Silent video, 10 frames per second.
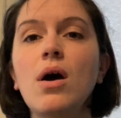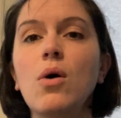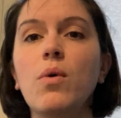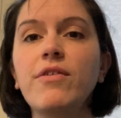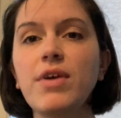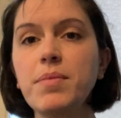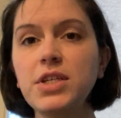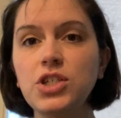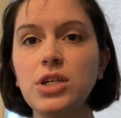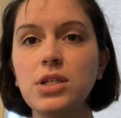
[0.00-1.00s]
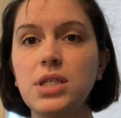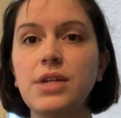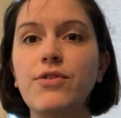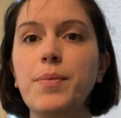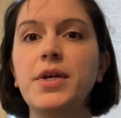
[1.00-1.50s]
One famous scene
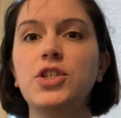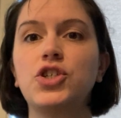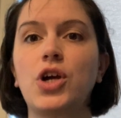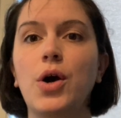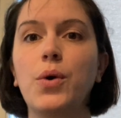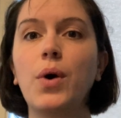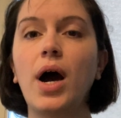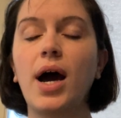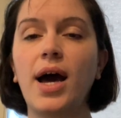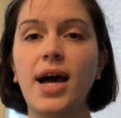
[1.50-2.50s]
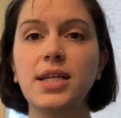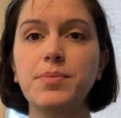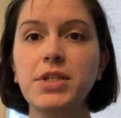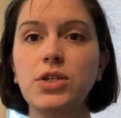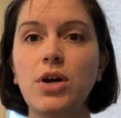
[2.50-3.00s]
from his show uh, has Mr.